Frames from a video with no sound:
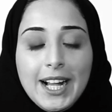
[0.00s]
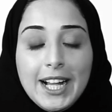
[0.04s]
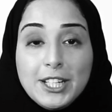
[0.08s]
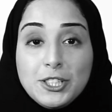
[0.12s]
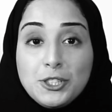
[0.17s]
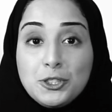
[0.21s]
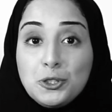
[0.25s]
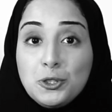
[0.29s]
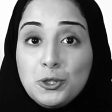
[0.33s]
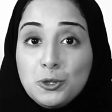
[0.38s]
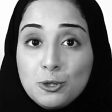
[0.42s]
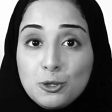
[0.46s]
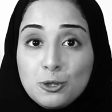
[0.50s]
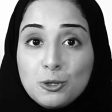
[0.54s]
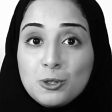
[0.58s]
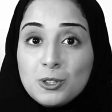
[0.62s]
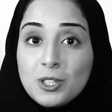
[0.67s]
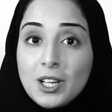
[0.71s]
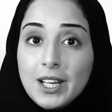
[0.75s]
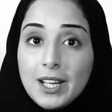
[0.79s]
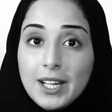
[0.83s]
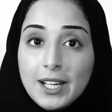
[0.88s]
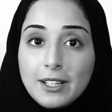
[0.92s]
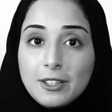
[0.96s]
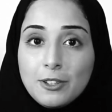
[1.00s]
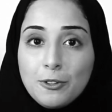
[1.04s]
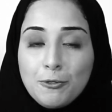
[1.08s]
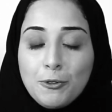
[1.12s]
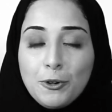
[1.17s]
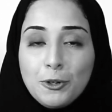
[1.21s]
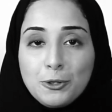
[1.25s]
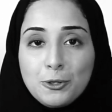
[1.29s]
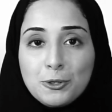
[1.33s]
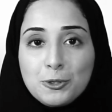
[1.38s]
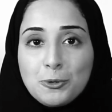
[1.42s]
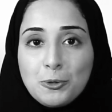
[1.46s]
and she used to select the
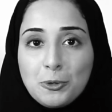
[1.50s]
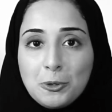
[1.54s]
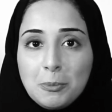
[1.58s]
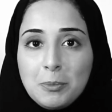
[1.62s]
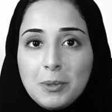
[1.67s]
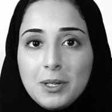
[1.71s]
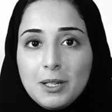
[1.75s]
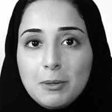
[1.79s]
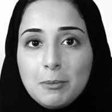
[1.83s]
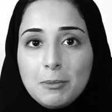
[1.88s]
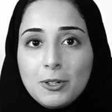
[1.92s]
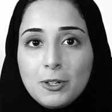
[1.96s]
photos with me,